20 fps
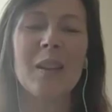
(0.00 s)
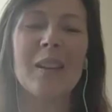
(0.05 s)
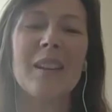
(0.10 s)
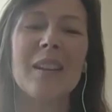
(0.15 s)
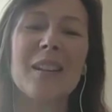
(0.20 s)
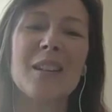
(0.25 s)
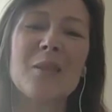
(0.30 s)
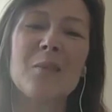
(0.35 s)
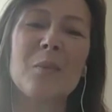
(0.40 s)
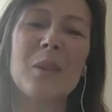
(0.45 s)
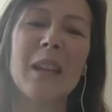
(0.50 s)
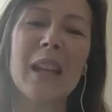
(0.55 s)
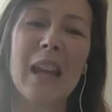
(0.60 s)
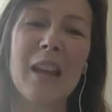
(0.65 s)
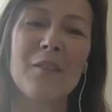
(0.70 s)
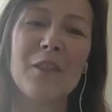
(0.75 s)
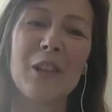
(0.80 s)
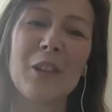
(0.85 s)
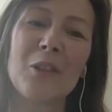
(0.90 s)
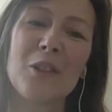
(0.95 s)
because we
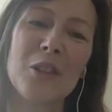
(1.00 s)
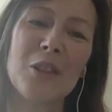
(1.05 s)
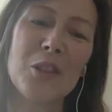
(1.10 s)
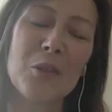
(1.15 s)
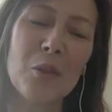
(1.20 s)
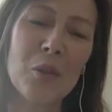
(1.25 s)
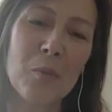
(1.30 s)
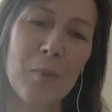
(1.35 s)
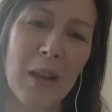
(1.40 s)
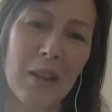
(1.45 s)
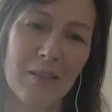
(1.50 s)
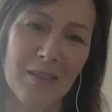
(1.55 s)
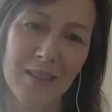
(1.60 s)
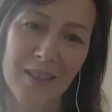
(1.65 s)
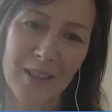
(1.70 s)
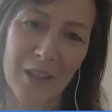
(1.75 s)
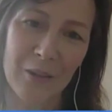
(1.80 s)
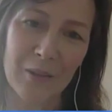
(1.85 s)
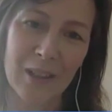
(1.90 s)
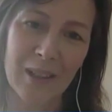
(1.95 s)
have a lot to talk about and
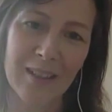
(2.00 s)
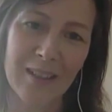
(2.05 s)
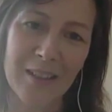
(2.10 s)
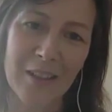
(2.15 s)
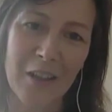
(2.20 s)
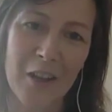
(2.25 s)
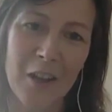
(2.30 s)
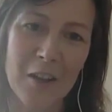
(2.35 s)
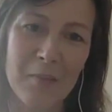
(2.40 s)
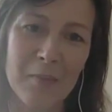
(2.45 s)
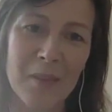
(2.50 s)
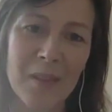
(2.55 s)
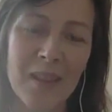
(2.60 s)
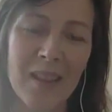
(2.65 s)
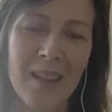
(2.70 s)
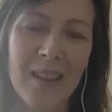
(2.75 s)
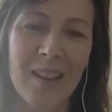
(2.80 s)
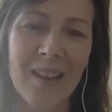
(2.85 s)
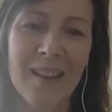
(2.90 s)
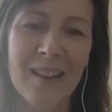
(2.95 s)
so little time
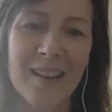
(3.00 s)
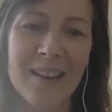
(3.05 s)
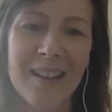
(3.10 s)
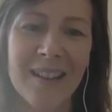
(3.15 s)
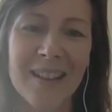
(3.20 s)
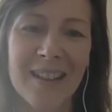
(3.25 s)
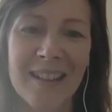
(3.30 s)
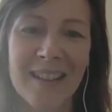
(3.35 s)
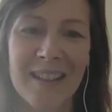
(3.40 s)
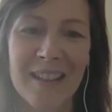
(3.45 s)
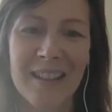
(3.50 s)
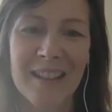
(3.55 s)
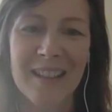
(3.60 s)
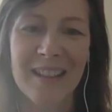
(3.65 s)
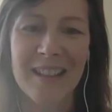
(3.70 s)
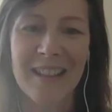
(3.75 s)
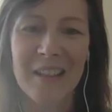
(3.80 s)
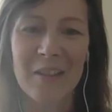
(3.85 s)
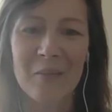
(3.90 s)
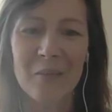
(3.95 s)
to discuss
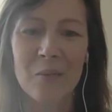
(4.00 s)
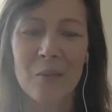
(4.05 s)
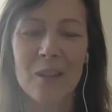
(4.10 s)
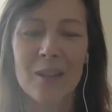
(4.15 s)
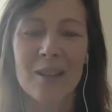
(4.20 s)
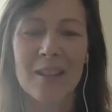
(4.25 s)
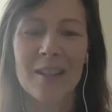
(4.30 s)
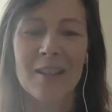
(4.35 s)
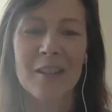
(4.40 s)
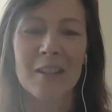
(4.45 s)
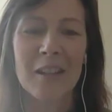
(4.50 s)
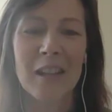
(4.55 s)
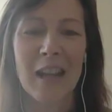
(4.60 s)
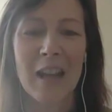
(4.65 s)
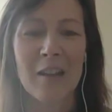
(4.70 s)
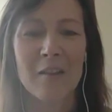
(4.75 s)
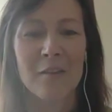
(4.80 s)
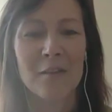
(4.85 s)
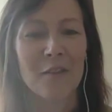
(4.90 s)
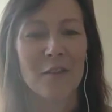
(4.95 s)
it in, we're just going to
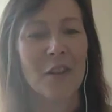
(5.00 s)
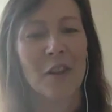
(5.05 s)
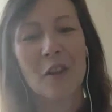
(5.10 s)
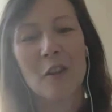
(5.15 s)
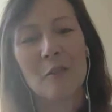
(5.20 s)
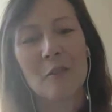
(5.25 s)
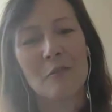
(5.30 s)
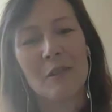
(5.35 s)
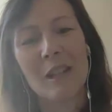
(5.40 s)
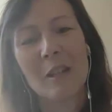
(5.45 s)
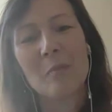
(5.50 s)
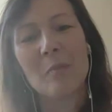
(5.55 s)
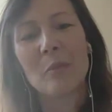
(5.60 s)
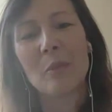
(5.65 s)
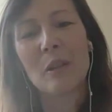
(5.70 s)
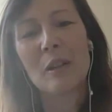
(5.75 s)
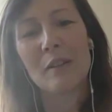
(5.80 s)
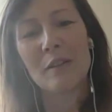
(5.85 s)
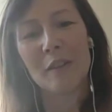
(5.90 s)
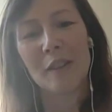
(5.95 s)
have a really
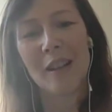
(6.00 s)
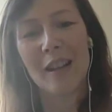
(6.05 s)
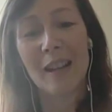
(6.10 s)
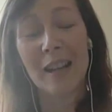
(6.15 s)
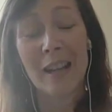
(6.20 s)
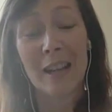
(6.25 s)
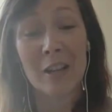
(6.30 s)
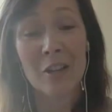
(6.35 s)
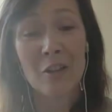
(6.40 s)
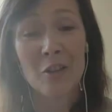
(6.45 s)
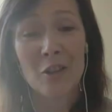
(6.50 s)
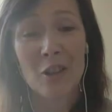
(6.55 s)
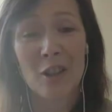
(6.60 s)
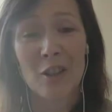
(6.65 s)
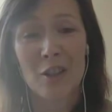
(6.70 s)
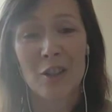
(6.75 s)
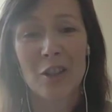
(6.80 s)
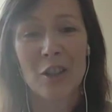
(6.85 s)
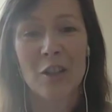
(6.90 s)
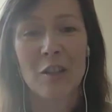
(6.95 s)
brief
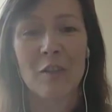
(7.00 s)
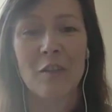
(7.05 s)
introduction.